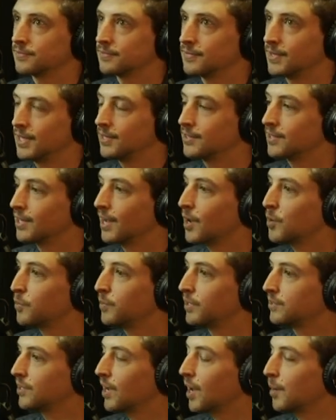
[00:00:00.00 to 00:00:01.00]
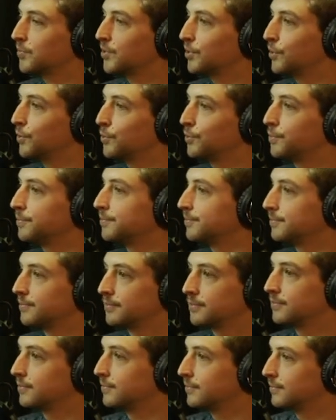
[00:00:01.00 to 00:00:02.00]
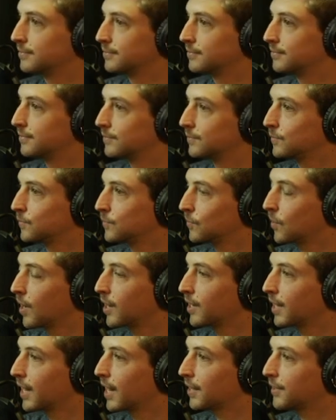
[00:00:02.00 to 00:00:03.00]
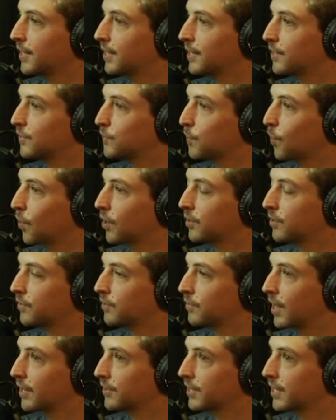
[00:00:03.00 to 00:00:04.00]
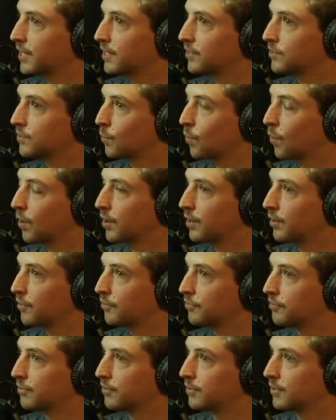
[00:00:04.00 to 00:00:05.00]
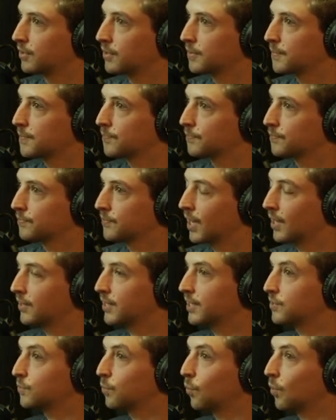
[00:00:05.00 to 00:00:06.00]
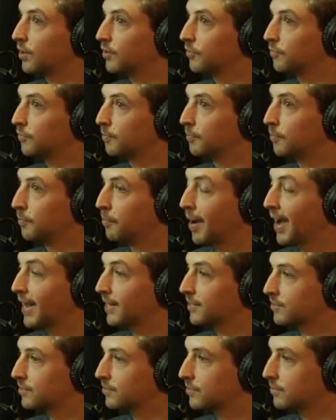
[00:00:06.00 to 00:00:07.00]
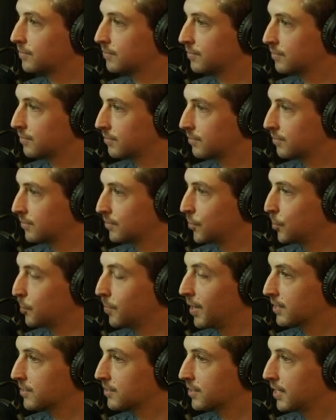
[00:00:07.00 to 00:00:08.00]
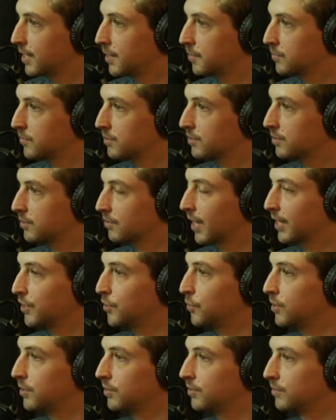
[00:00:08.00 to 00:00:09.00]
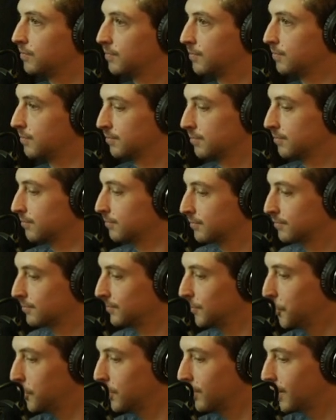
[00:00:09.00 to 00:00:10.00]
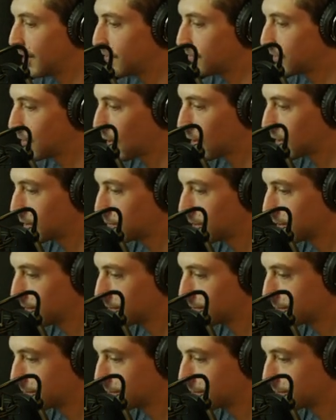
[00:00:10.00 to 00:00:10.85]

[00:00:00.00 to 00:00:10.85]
It's got to be top two, right? And I think it's one of Mike's two best teams. Like you could have an argument.